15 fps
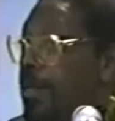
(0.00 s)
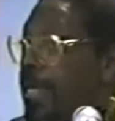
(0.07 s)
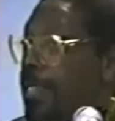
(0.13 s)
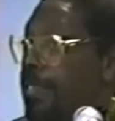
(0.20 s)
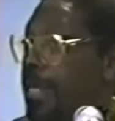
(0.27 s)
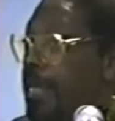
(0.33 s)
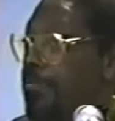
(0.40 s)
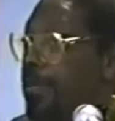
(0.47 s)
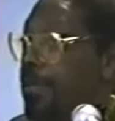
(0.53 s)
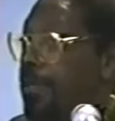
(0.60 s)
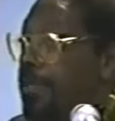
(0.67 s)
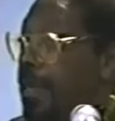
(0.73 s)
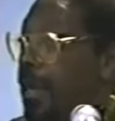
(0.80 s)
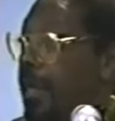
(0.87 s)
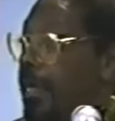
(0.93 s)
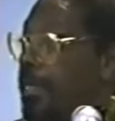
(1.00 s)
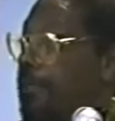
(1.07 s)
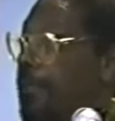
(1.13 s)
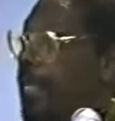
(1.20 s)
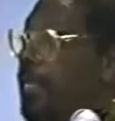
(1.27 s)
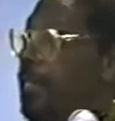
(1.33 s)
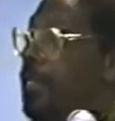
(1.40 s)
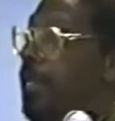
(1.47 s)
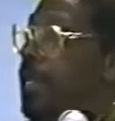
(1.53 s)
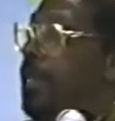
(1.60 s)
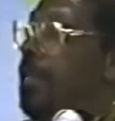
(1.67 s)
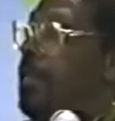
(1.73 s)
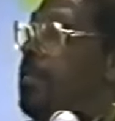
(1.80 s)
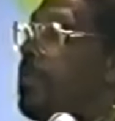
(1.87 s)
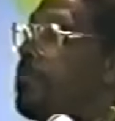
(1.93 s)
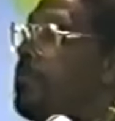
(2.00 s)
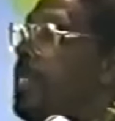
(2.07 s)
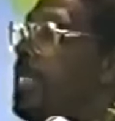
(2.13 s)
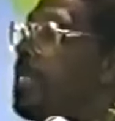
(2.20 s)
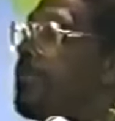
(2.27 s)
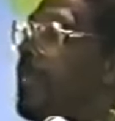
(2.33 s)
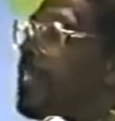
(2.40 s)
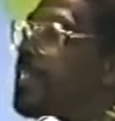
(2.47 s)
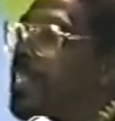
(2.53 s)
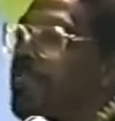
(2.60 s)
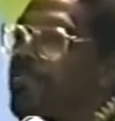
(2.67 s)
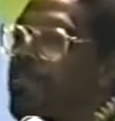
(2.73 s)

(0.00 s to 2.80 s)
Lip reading: But as I'm going to talk in a minute, many of us